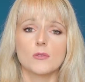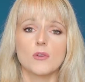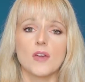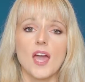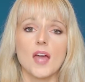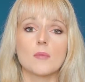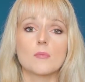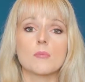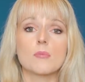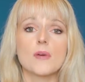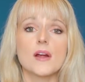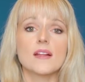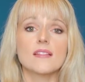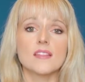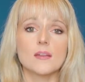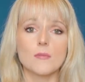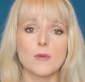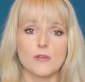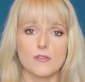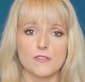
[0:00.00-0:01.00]
You can bring
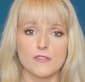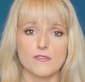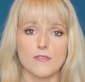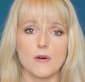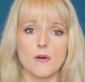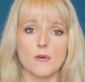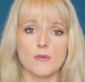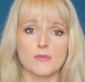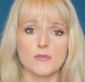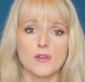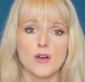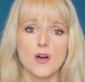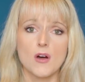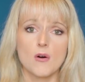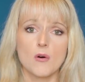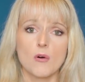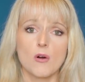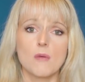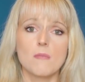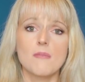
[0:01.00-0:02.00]
them on a phone
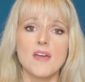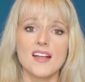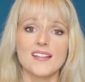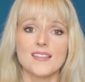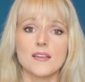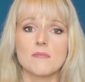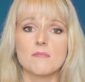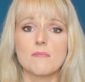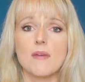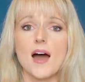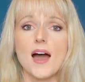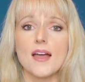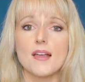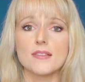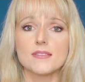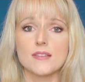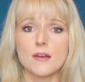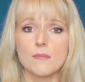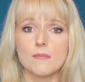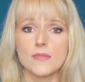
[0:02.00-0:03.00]
or make them buy
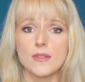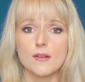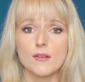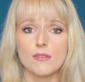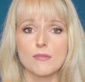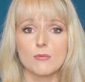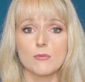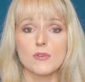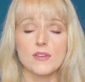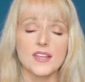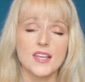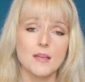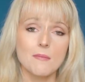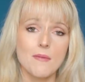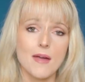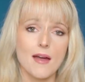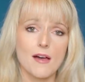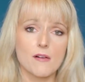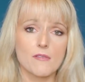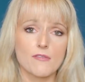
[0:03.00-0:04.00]
something through
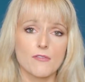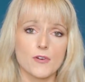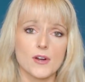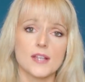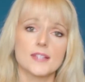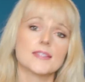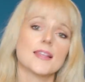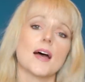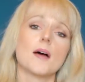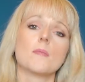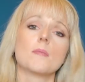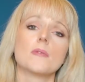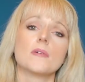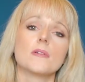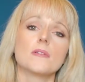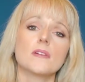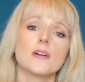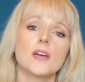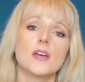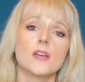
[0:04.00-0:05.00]
email, for
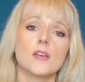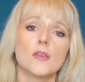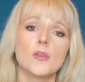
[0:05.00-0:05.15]
example.